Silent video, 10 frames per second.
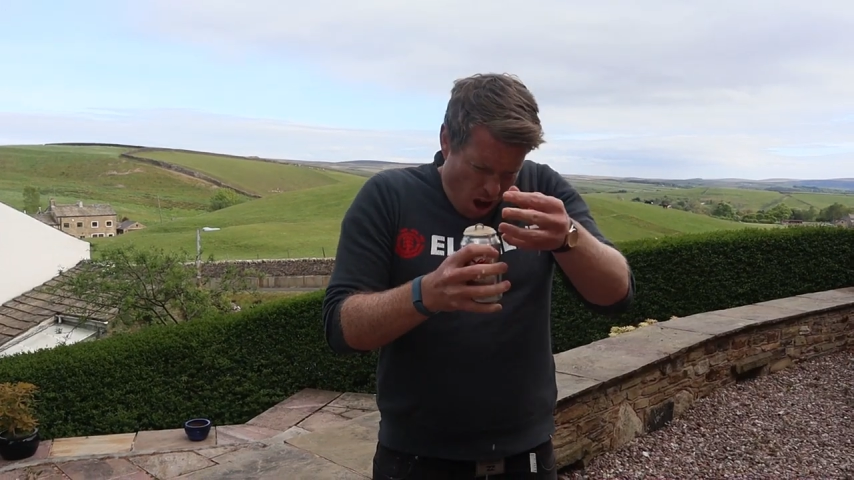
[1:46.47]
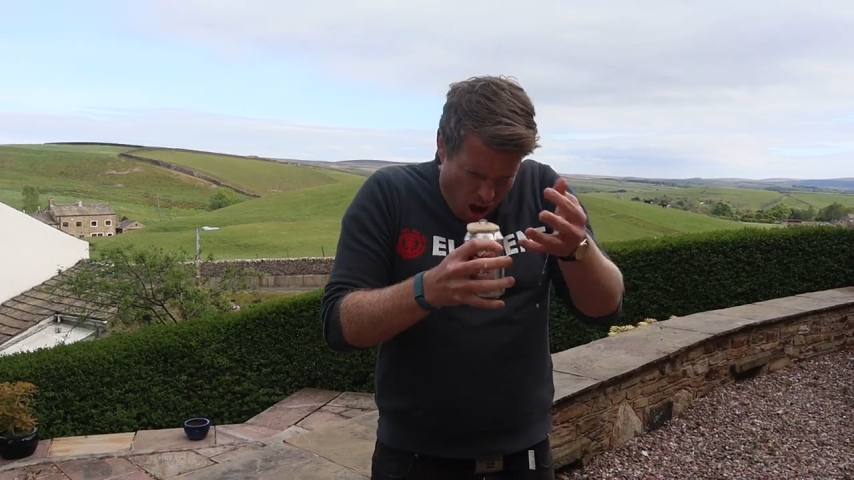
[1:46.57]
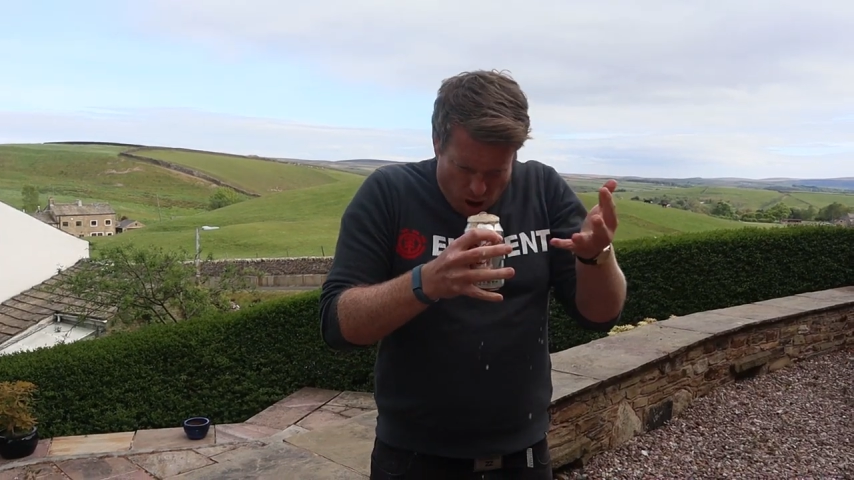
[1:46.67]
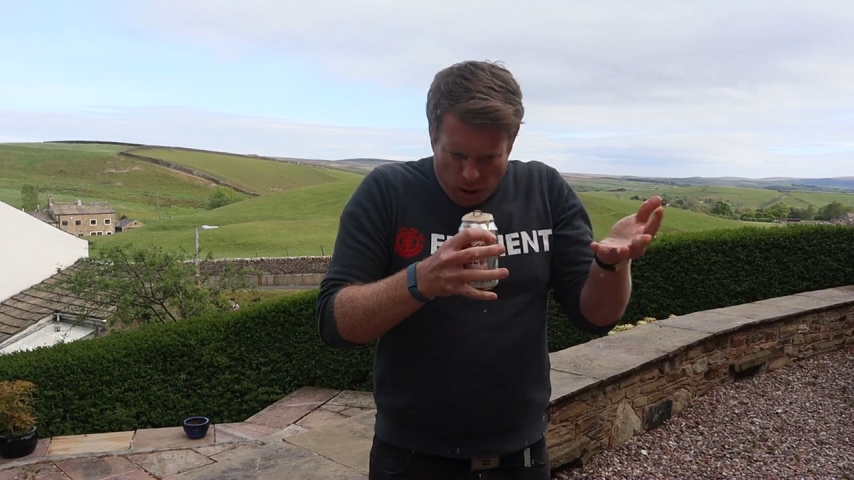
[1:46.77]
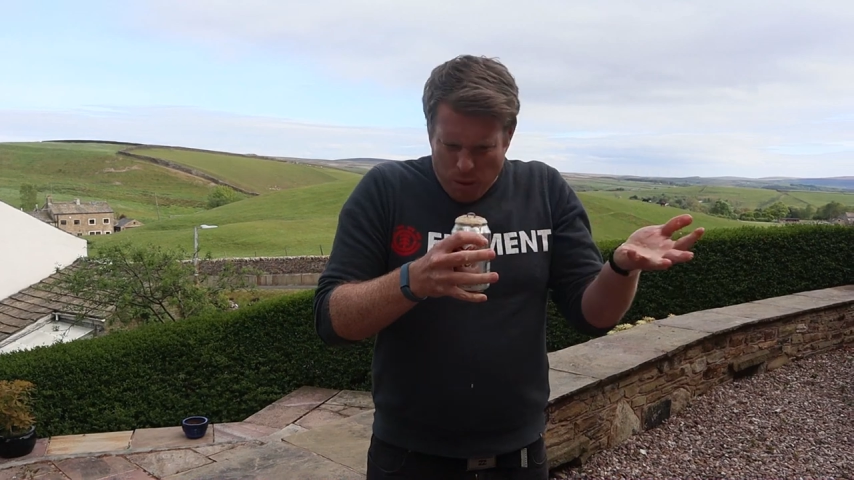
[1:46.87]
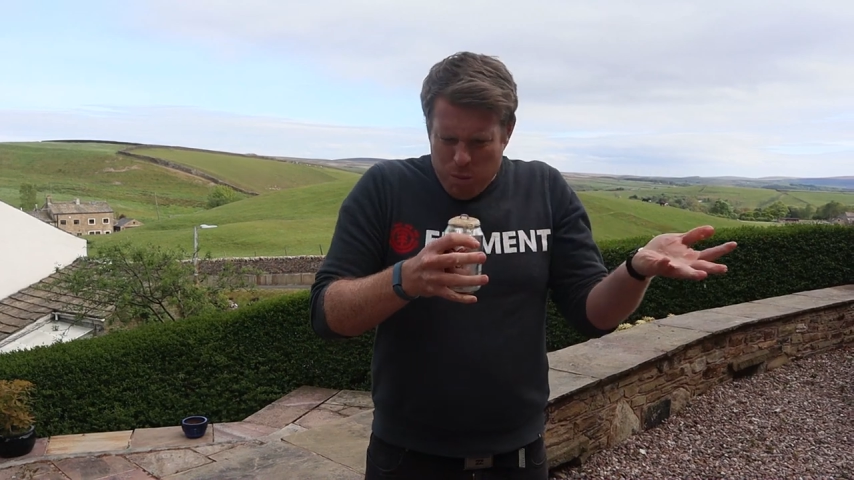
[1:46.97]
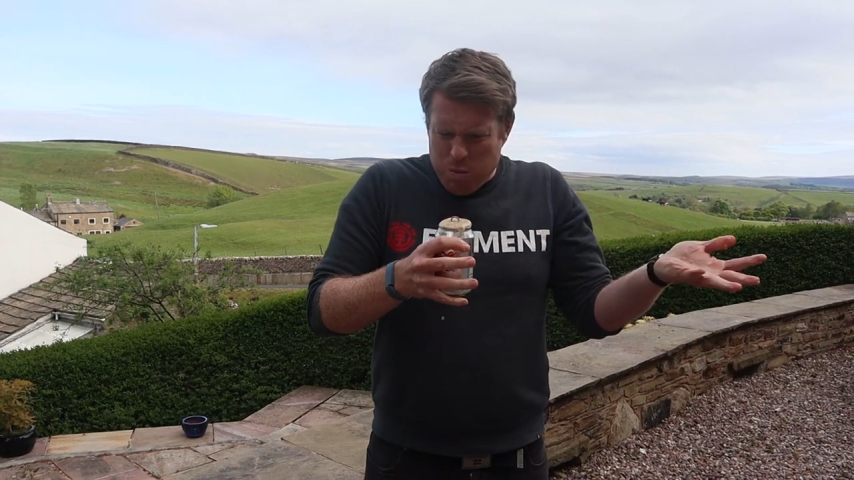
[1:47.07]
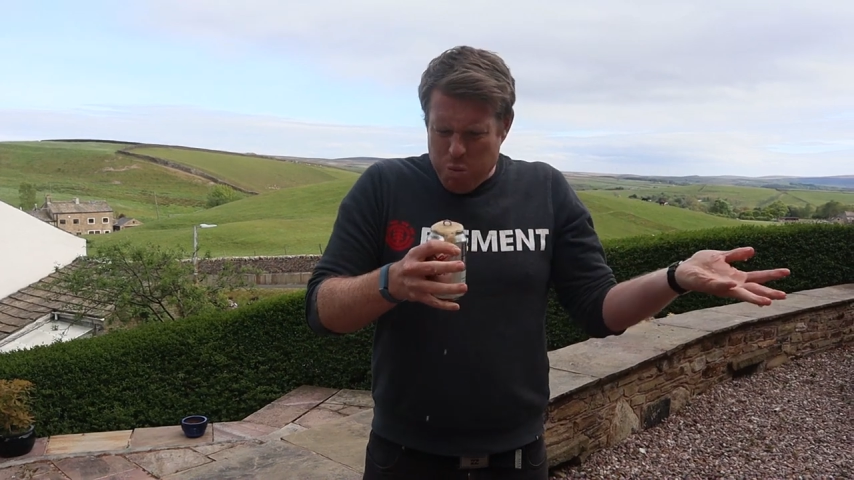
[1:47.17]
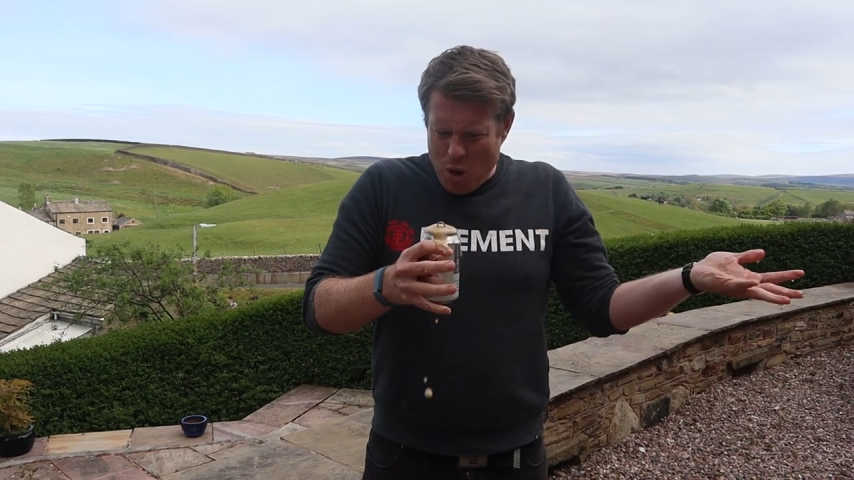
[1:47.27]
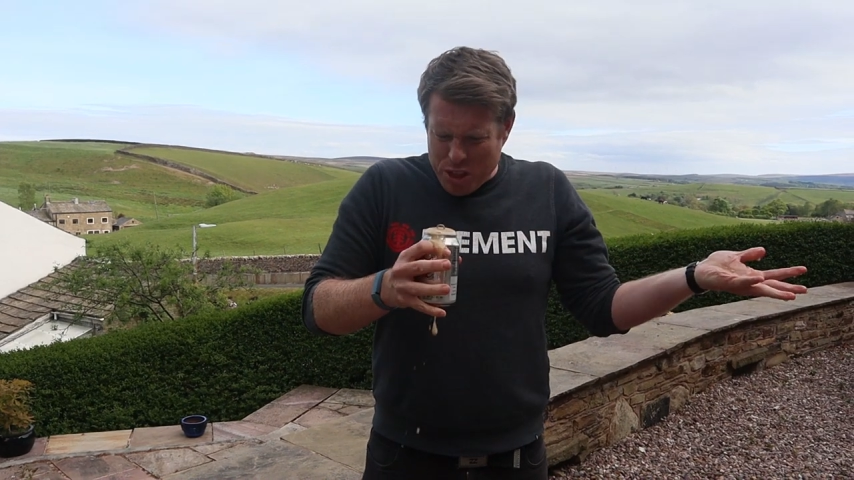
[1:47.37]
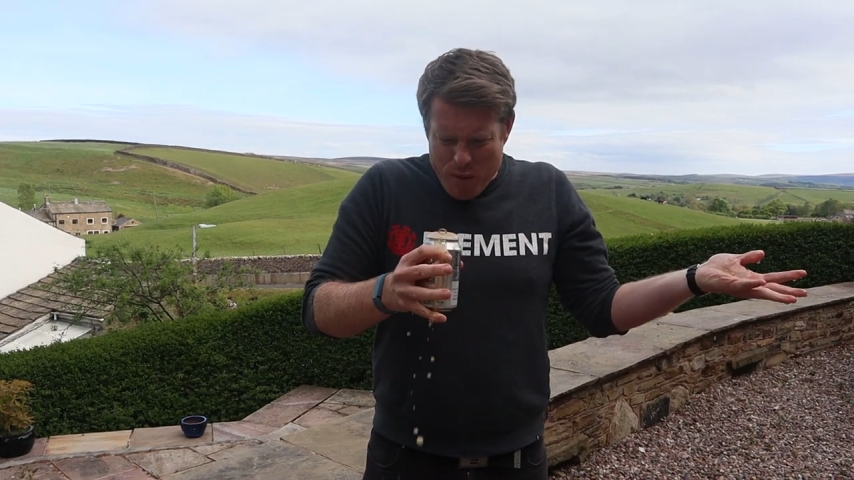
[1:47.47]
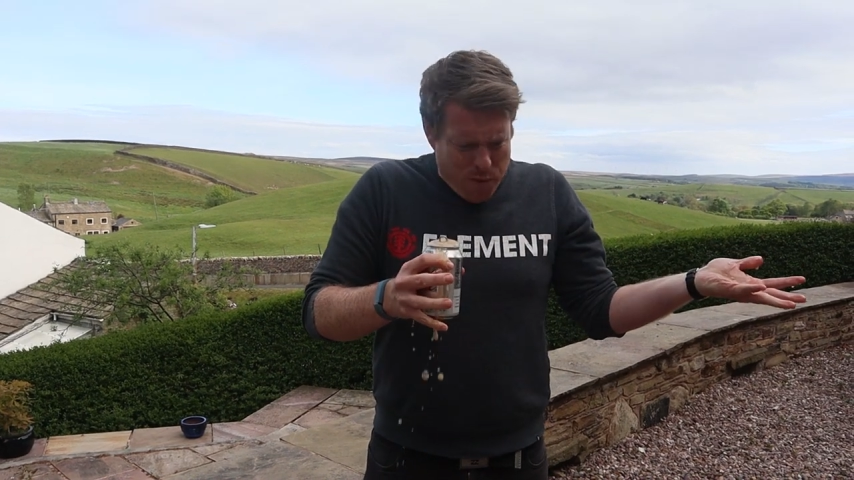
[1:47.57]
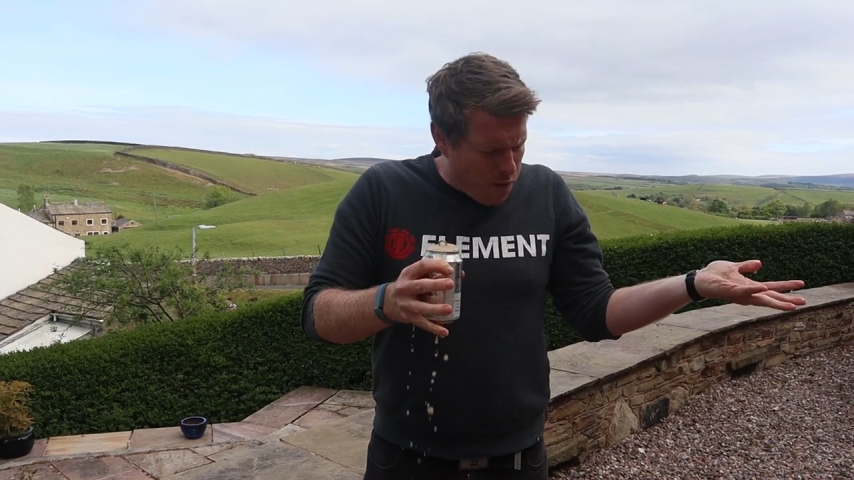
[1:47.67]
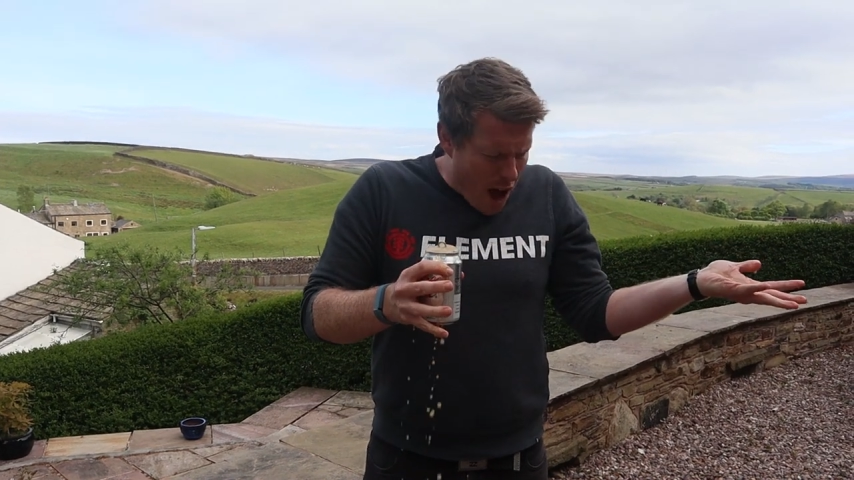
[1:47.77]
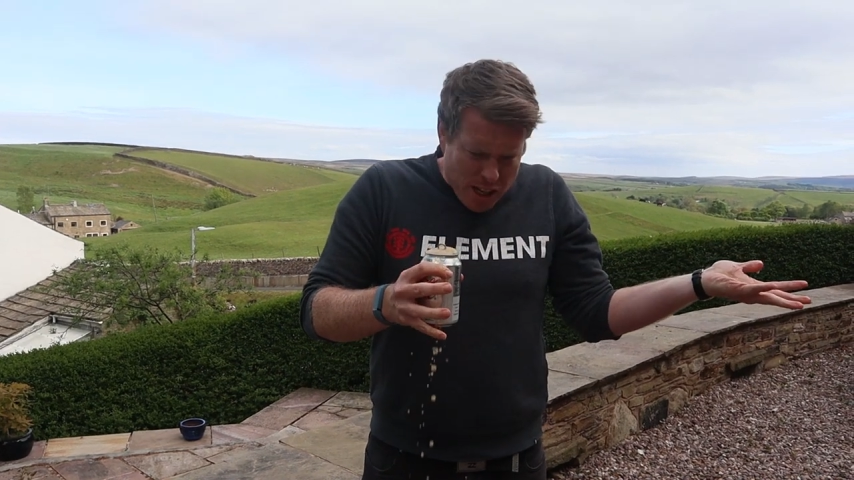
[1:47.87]
Oh, what the
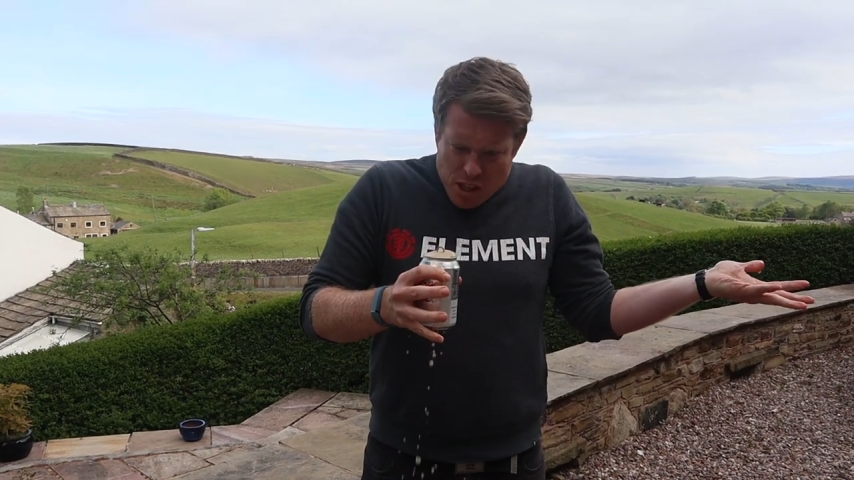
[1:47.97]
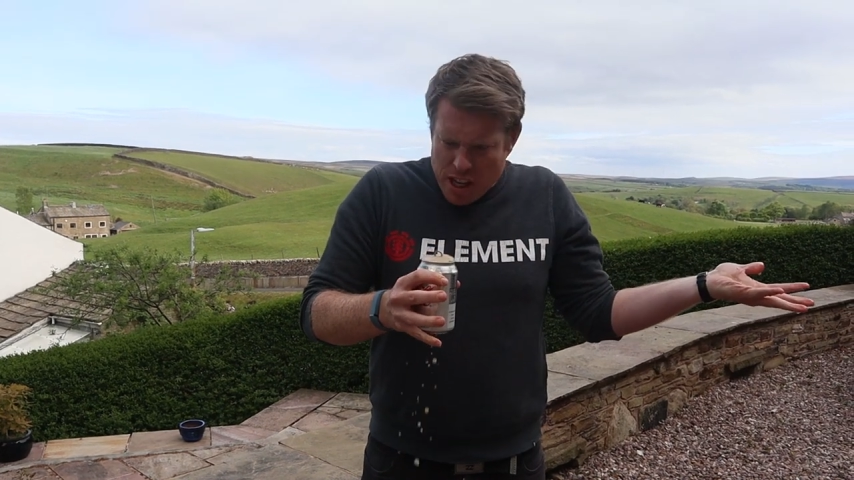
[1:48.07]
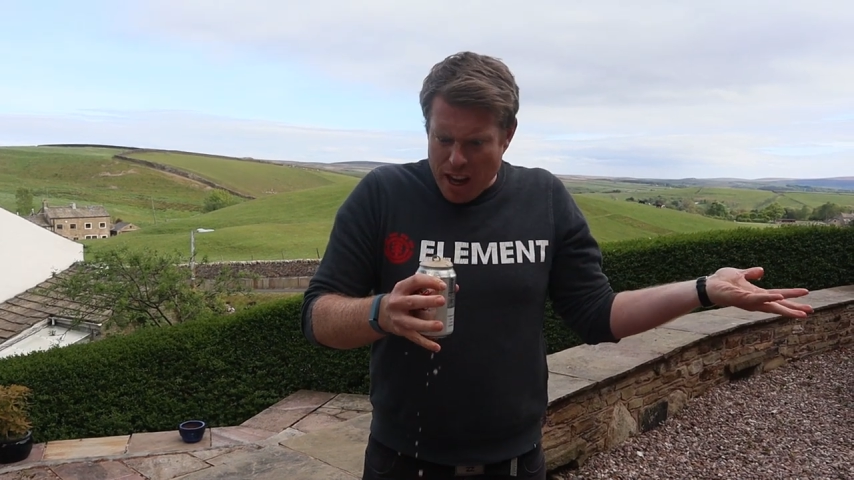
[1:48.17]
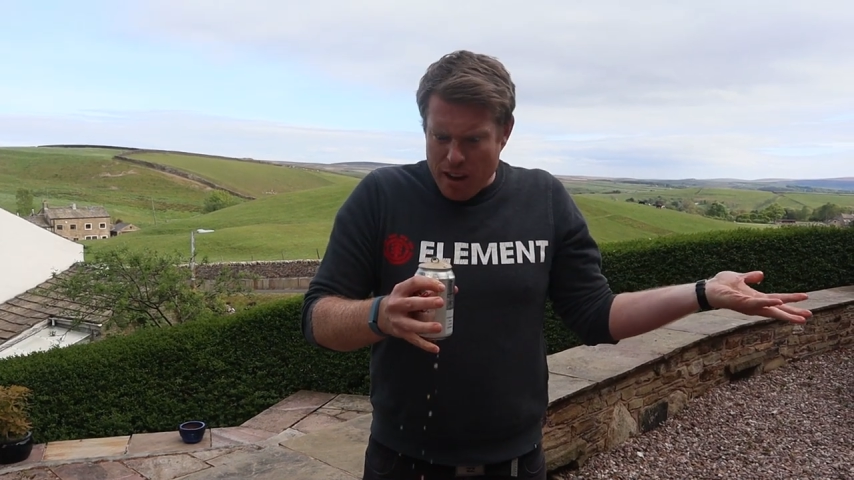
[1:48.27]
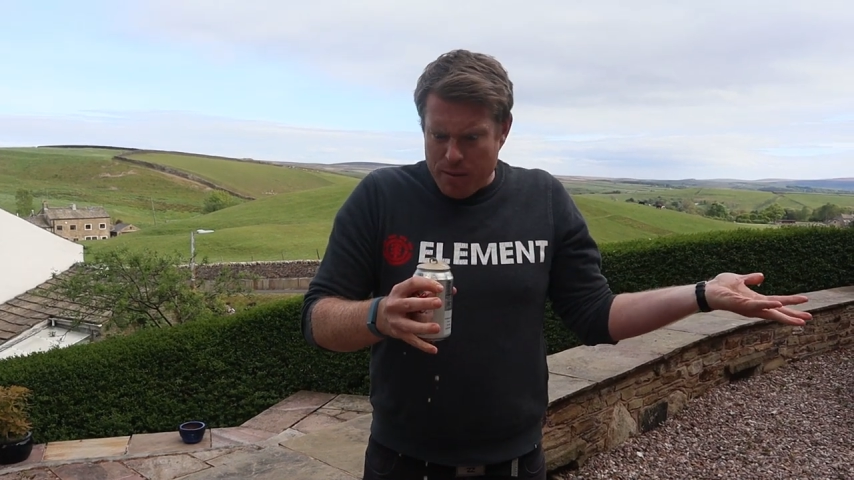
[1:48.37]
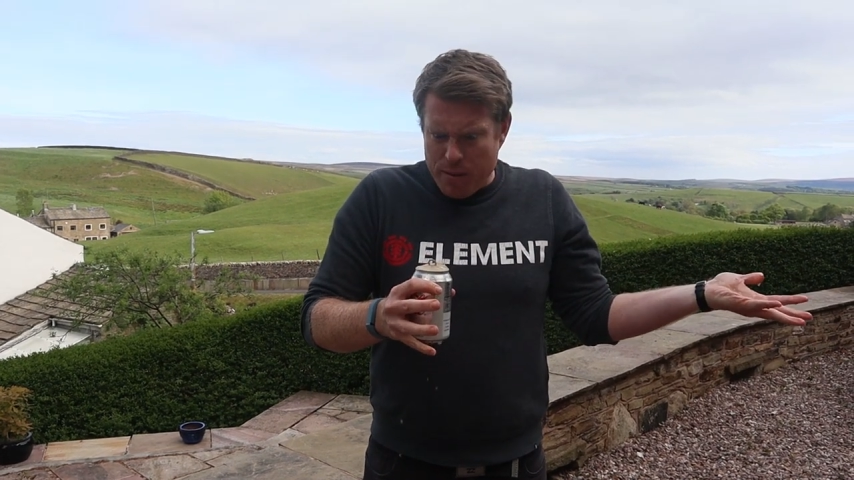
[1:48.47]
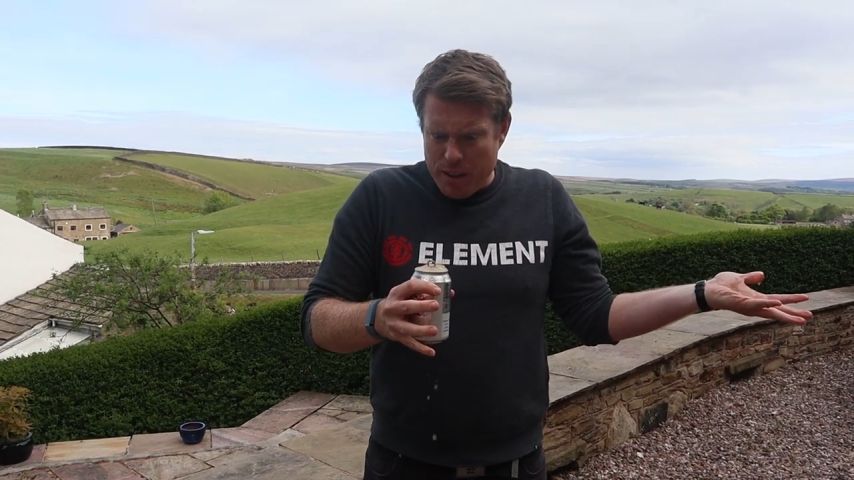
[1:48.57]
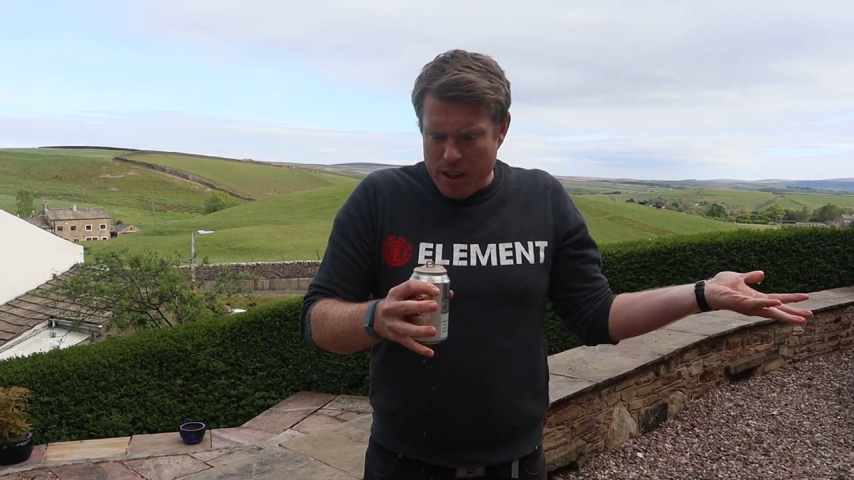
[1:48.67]
fuck, Steve?